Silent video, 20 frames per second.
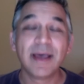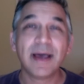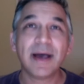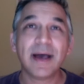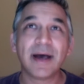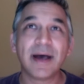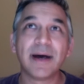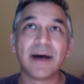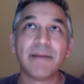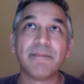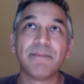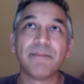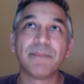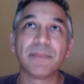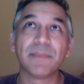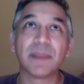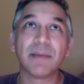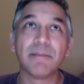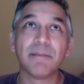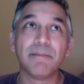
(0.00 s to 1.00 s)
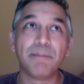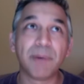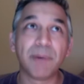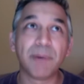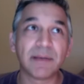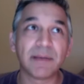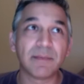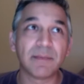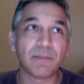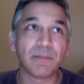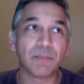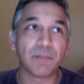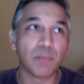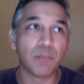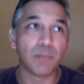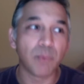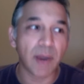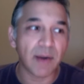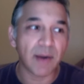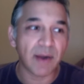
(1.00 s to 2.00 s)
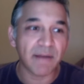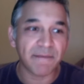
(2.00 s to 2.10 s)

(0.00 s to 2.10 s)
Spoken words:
But where I